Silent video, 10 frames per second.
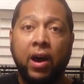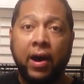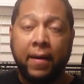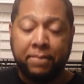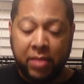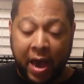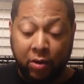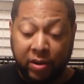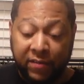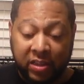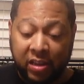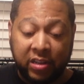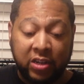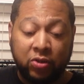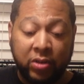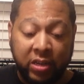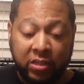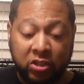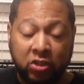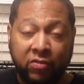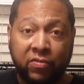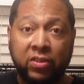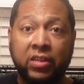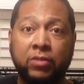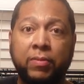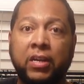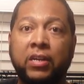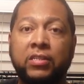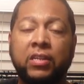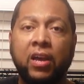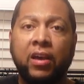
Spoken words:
I don't even think that you need to shoot for this, because